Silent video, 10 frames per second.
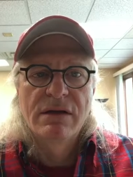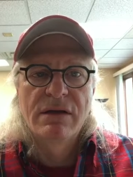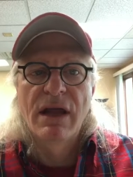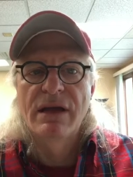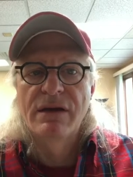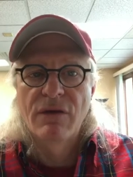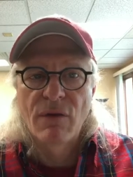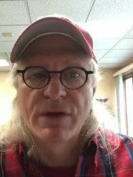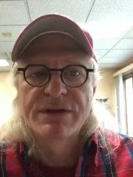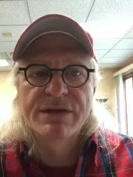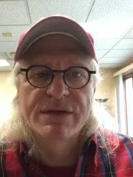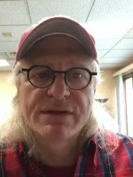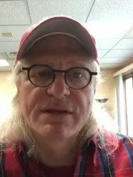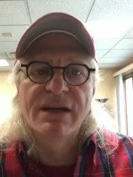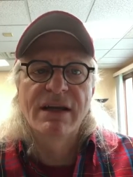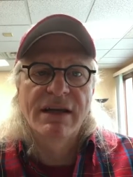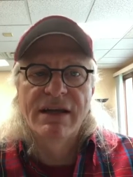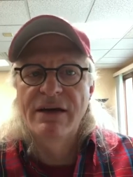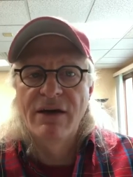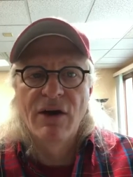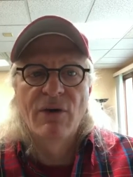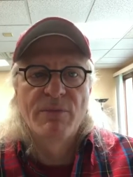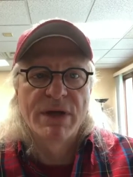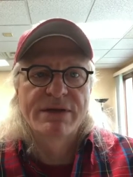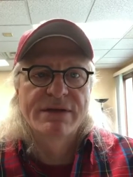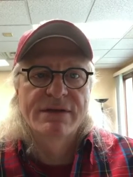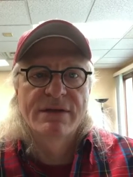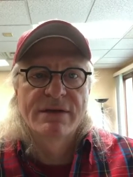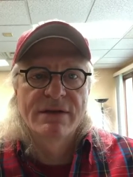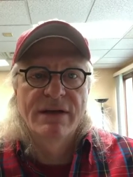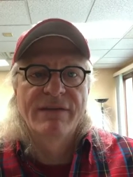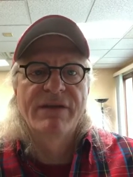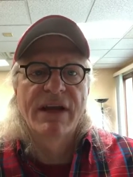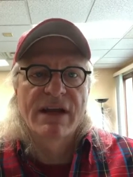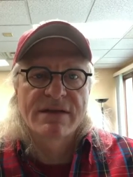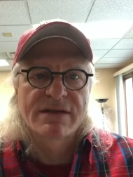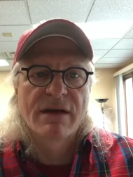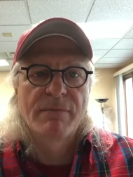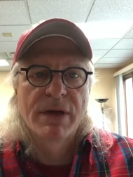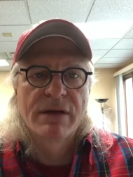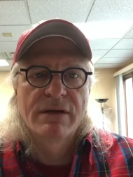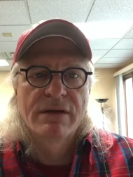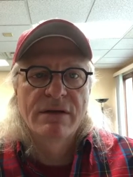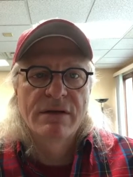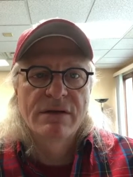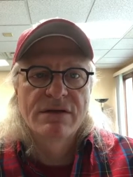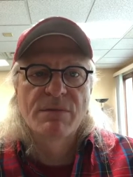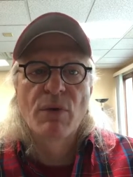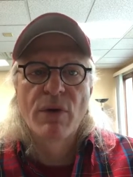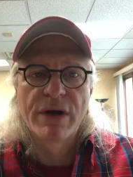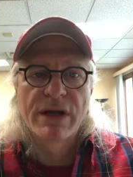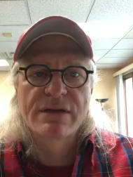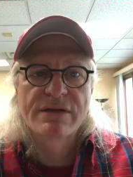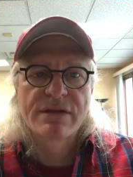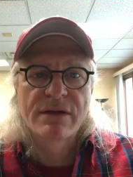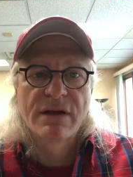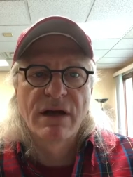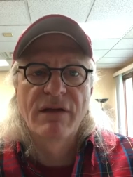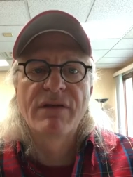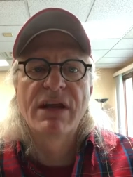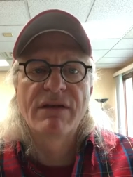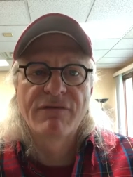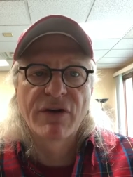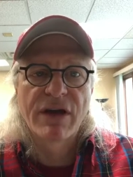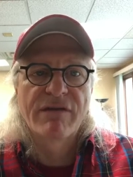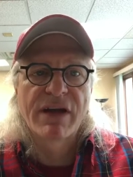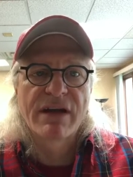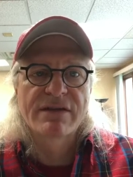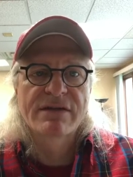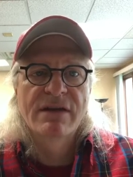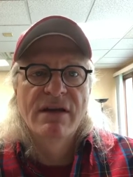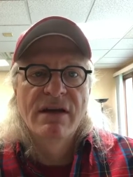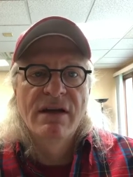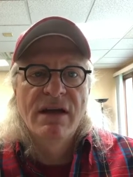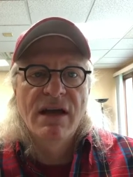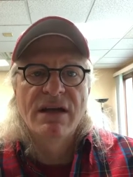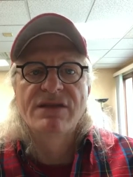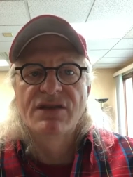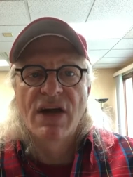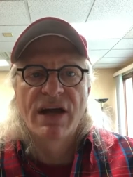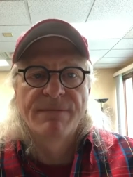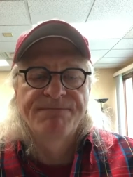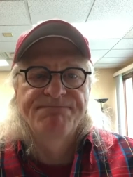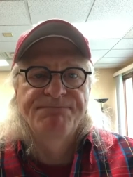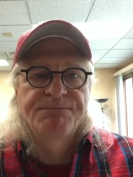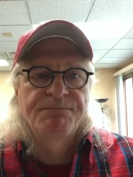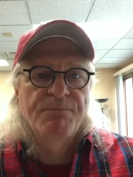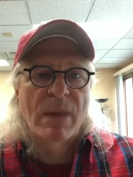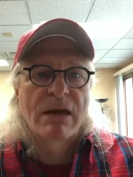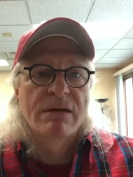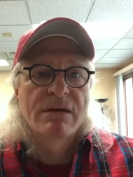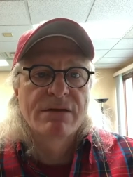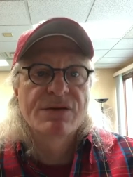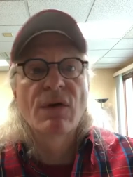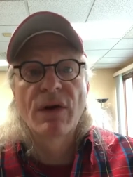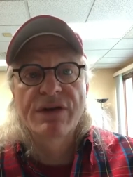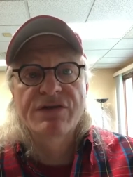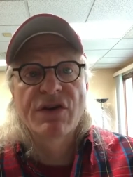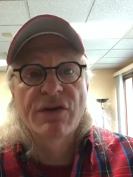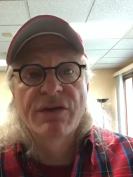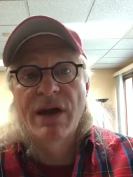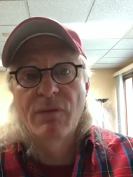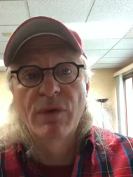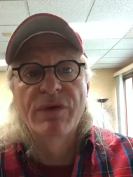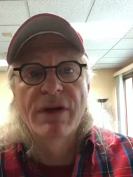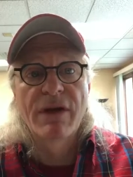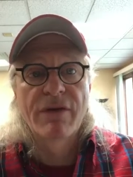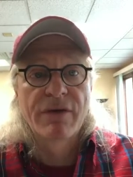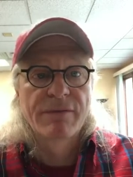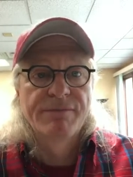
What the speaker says: that Christ is still in our midst, lifting us up, supporting us, loving and forgiving us each day. So let's share that with the other.